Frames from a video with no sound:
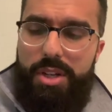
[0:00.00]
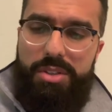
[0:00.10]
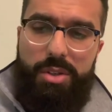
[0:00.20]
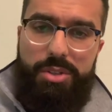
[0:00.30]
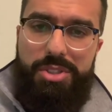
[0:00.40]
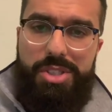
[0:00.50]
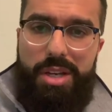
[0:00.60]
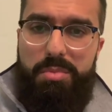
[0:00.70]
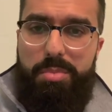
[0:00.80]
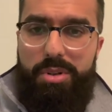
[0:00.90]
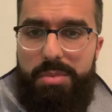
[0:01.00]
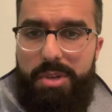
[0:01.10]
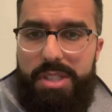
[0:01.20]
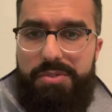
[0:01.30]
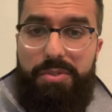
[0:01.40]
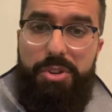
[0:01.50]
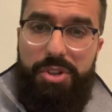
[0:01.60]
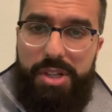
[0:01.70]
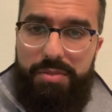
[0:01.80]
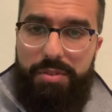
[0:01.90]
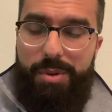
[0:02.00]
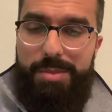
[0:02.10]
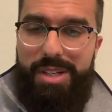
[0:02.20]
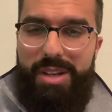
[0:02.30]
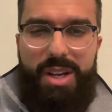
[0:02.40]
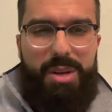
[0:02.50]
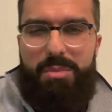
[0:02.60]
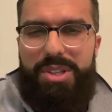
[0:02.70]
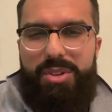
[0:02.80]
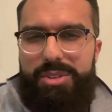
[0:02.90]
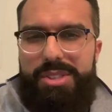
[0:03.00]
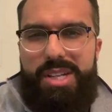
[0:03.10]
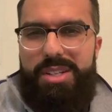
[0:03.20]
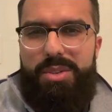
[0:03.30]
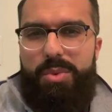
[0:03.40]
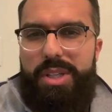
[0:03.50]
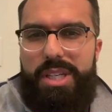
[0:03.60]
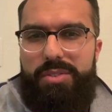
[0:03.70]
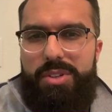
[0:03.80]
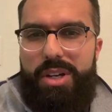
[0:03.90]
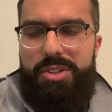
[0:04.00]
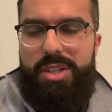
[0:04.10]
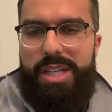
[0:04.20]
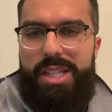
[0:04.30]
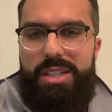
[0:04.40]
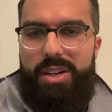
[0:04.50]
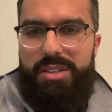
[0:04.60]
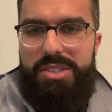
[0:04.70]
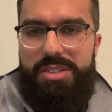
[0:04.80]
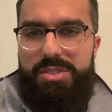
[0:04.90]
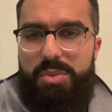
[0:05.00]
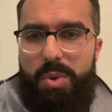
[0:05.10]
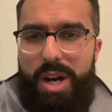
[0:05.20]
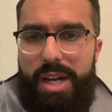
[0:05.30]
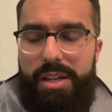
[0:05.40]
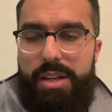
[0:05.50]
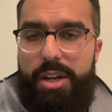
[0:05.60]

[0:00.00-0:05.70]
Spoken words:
The ultrasound pretty much further confirmed it, but the ultrasound didn't really give you an underlying etiology as to why.